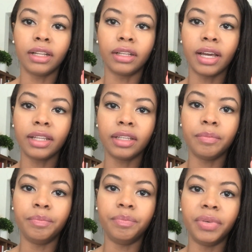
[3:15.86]

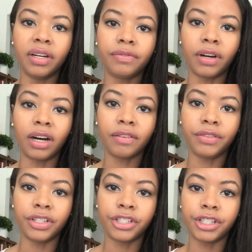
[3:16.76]
lightly buff
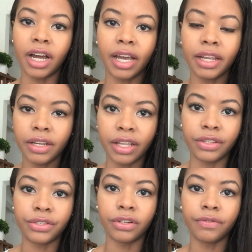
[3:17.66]
off the shine and
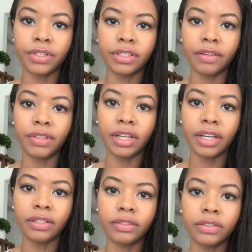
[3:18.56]
the surface of the
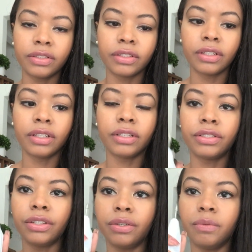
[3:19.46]
nails.
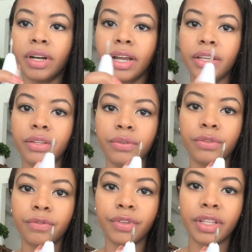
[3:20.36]
So what I
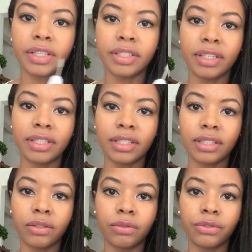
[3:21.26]
use for this is
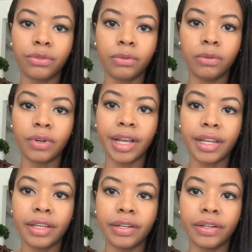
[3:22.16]
this little tool
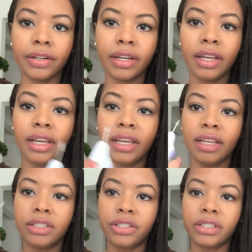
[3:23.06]
right here.
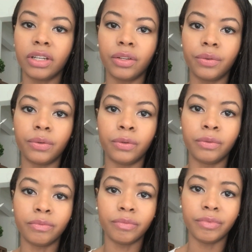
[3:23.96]
It's just a little
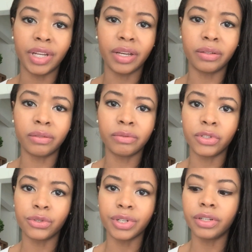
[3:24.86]
nail
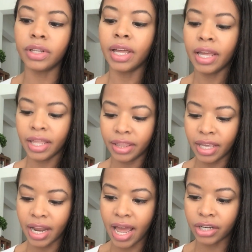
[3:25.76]
drill
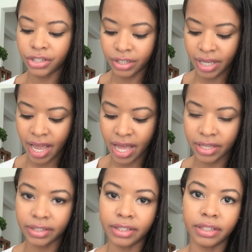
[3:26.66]
that actually
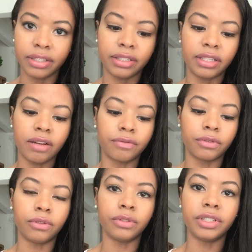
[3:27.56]
has
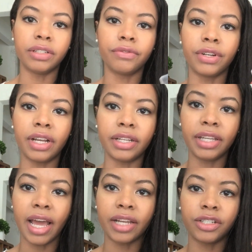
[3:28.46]
several different
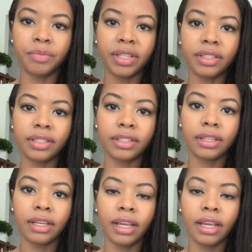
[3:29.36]
attachments,